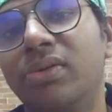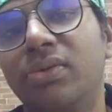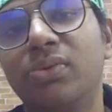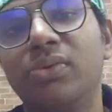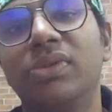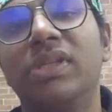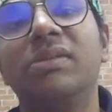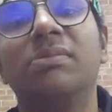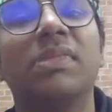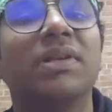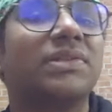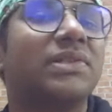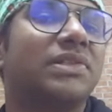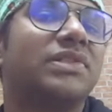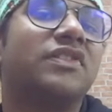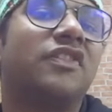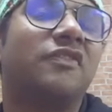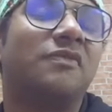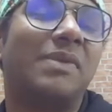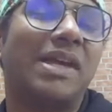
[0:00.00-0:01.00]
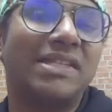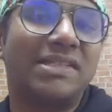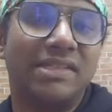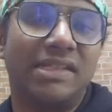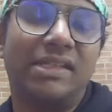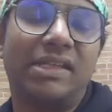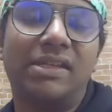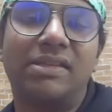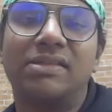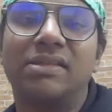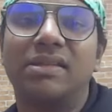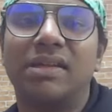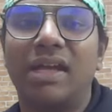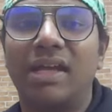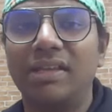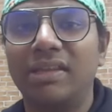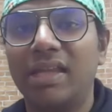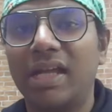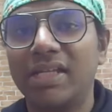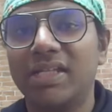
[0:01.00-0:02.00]
to the muscles of mastication
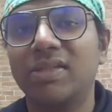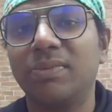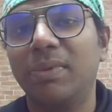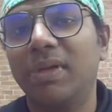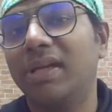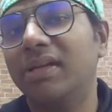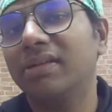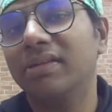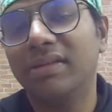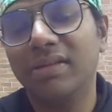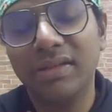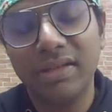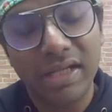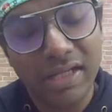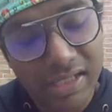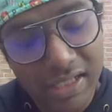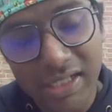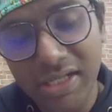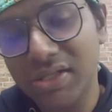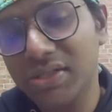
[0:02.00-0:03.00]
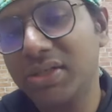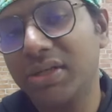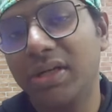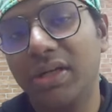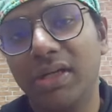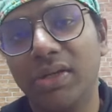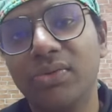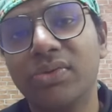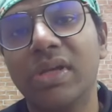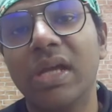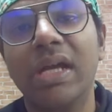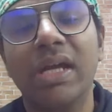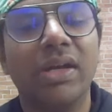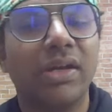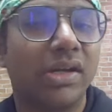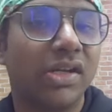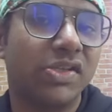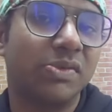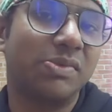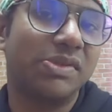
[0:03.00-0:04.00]
and that's where the radiation induced
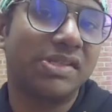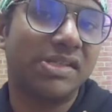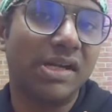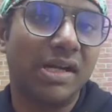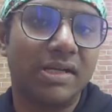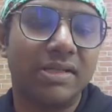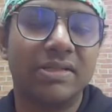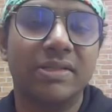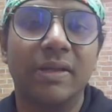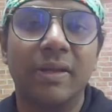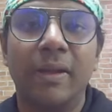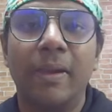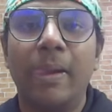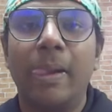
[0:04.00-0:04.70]
trismus starts.